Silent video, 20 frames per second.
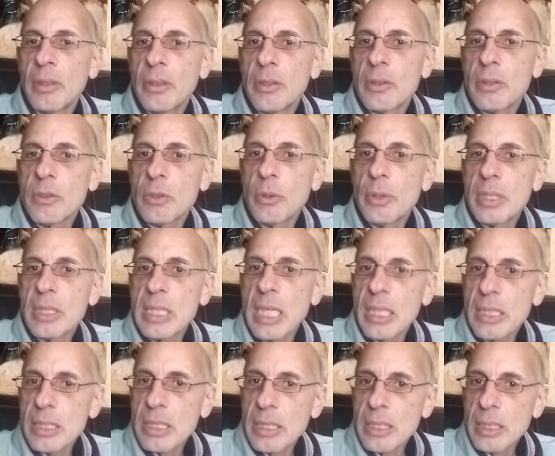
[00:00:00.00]
So it's
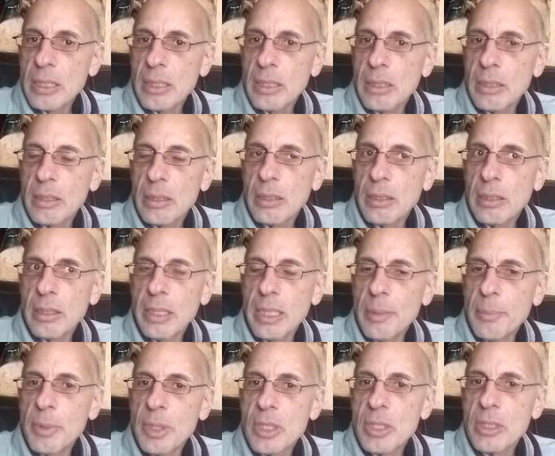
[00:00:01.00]
actually an
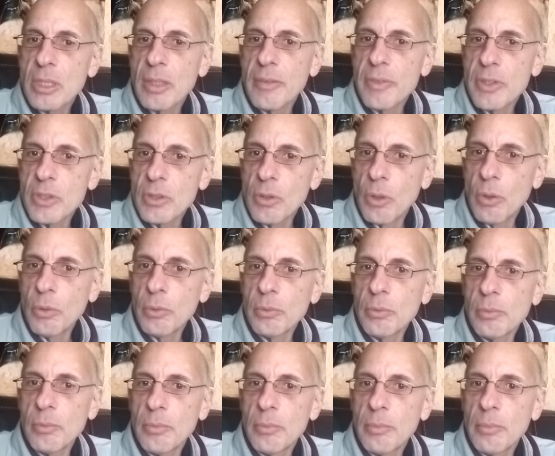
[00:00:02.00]
image of his
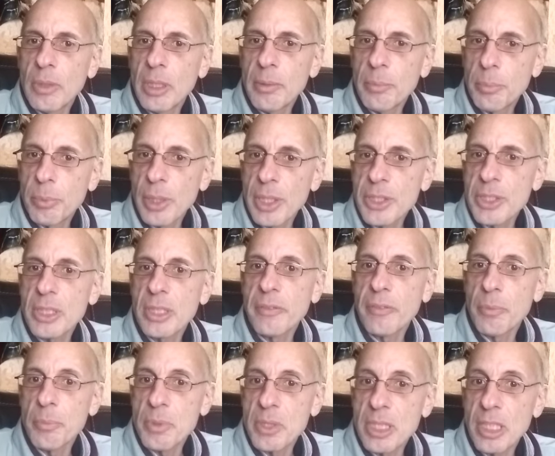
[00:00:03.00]
own impression of
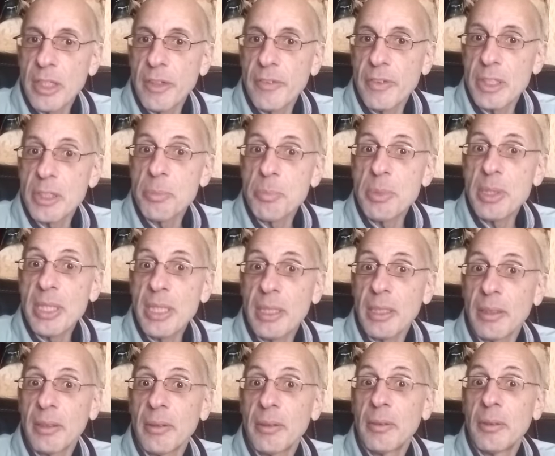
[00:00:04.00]
himself as
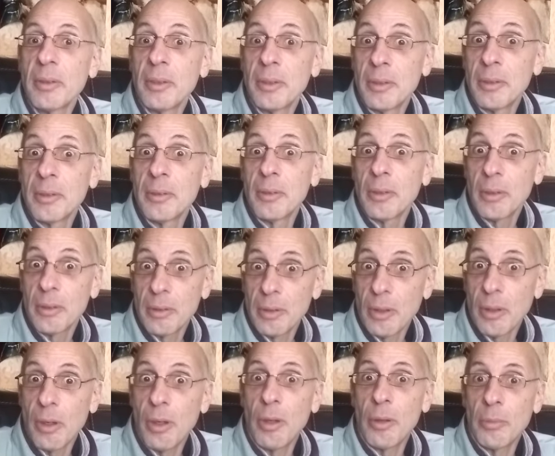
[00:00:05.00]
being
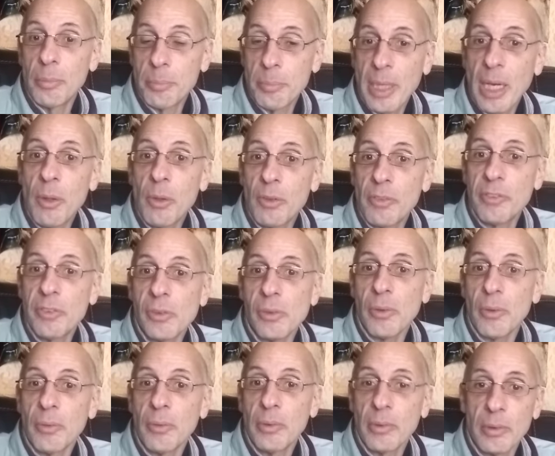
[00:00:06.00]
all powerful
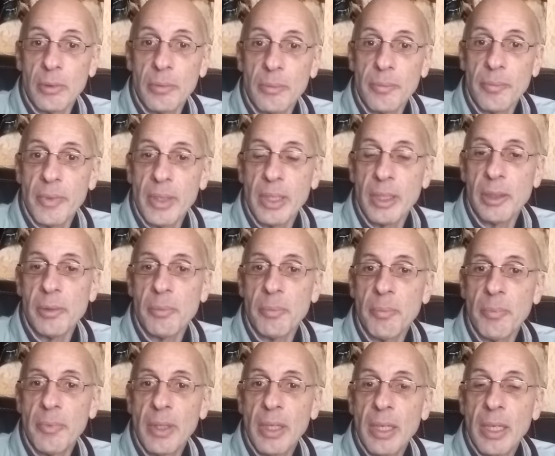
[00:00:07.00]
um,
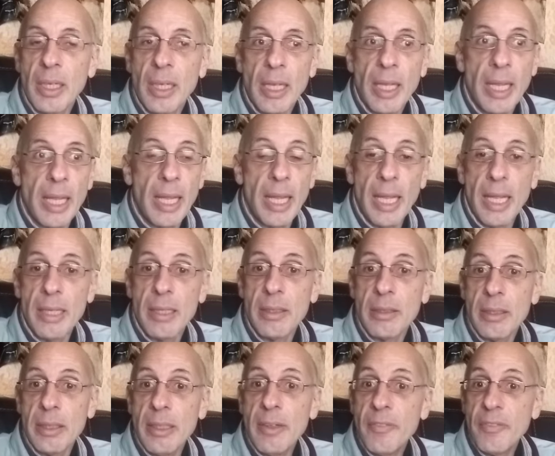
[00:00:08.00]
and
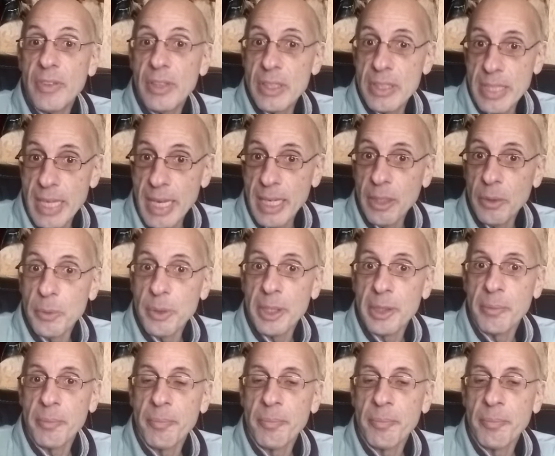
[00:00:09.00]
the infant is angry.